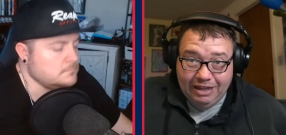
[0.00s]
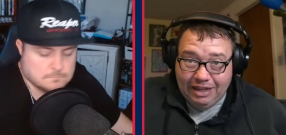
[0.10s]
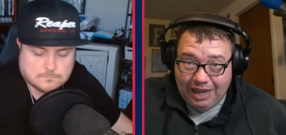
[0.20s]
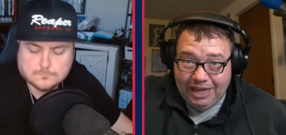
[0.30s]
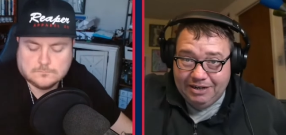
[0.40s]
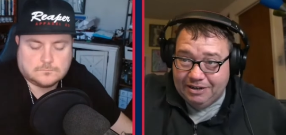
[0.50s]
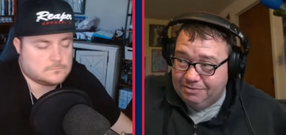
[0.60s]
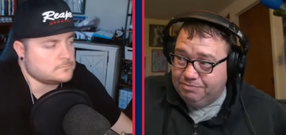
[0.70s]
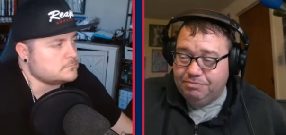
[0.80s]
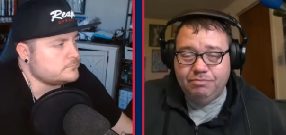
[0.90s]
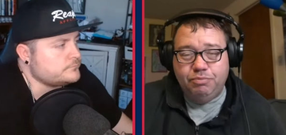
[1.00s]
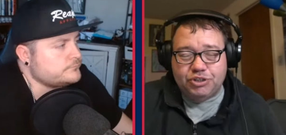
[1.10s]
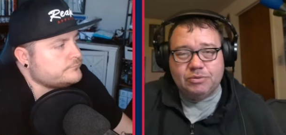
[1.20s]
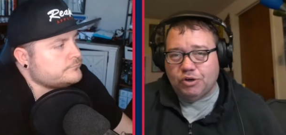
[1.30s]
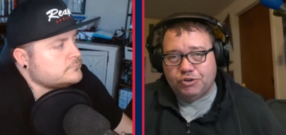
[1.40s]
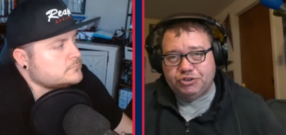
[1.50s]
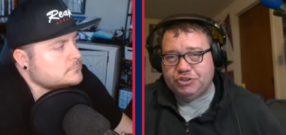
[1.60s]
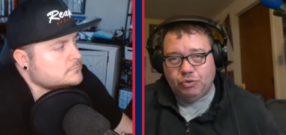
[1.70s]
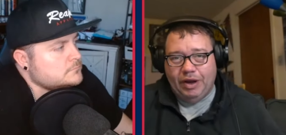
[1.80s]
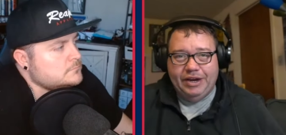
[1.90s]
Speaker 1: I had to put some
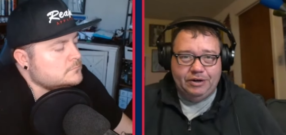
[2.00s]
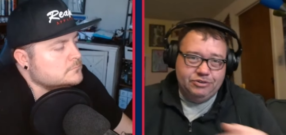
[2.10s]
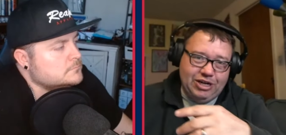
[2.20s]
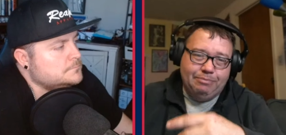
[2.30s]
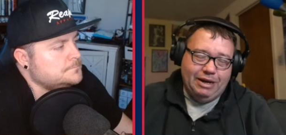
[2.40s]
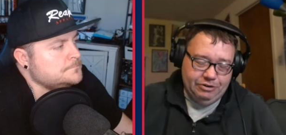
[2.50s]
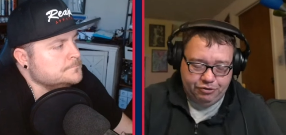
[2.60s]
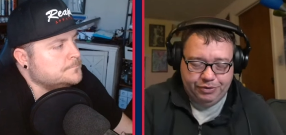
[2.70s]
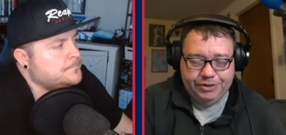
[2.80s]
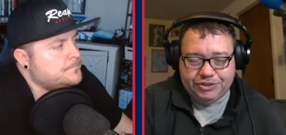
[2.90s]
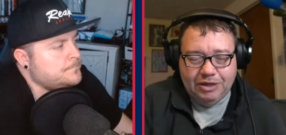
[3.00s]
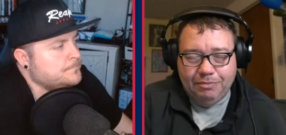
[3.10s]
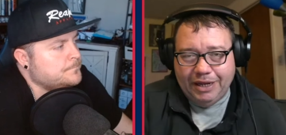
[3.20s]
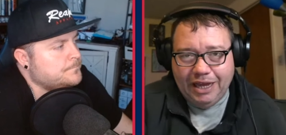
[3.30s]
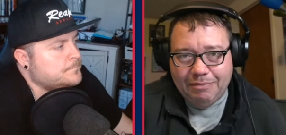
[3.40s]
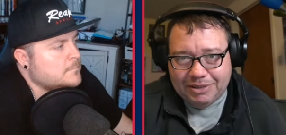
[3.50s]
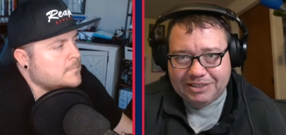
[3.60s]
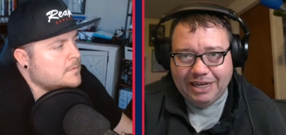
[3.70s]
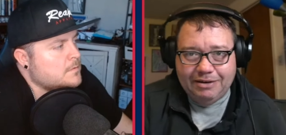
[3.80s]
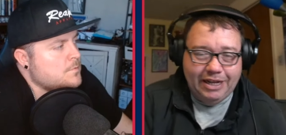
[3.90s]
groceries away or chop down a tree or something. I, I
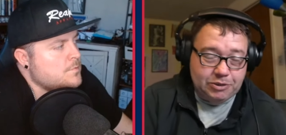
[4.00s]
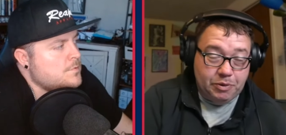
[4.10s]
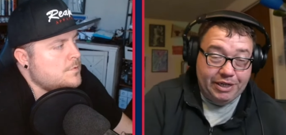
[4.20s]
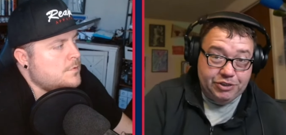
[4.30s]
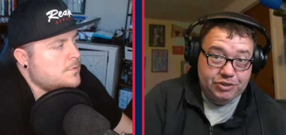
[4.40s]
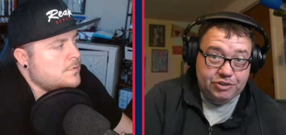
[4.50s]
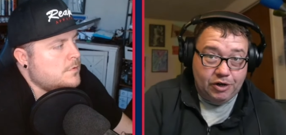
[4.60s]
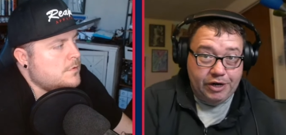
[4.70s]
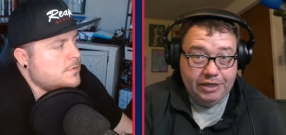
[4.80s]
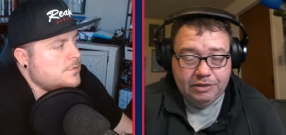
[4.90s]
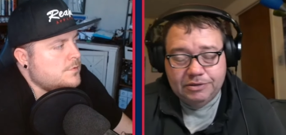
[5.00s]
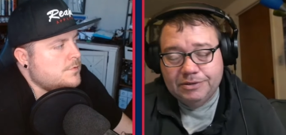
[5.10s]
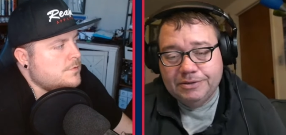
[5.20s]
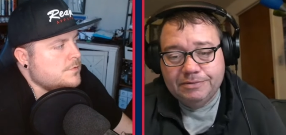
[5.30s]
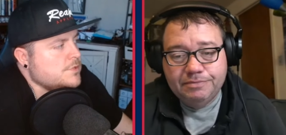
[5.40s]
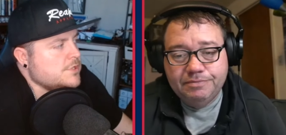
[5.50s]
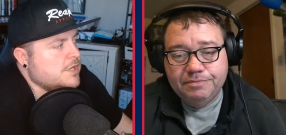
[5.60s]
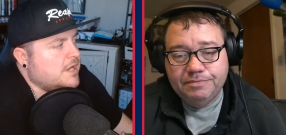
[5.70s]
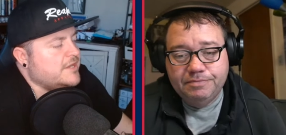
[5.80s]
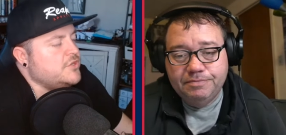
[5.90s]
missed that explanation. Sorry.
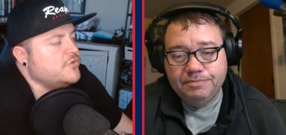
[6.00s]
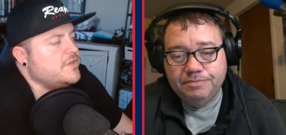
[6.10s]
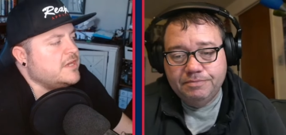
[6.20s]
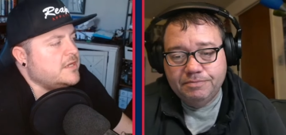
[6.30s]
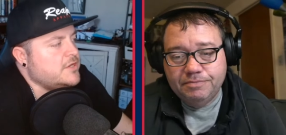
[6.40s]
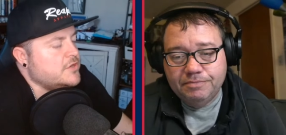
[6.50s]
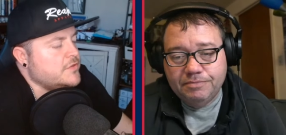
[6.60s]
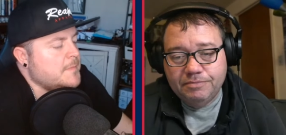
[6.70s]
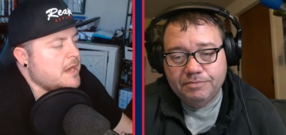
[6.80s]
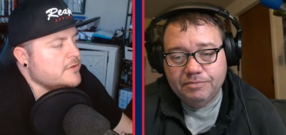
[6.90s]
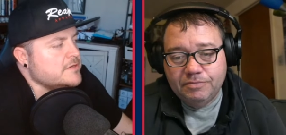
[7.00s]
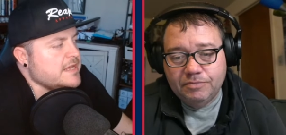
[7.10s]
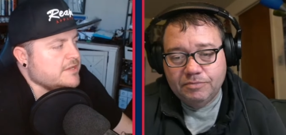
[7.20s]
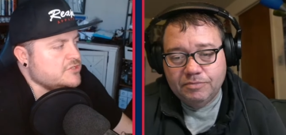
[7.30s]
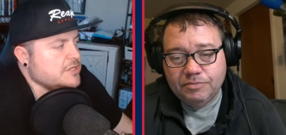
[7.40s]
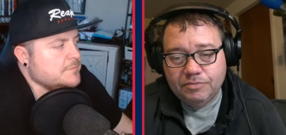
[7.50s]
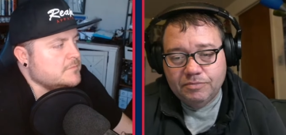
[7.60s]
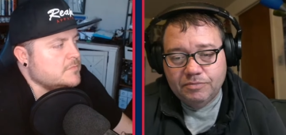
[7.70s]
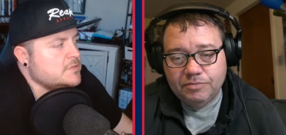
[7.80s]
Speaker 2: Uh, you're the you're the modern day Jim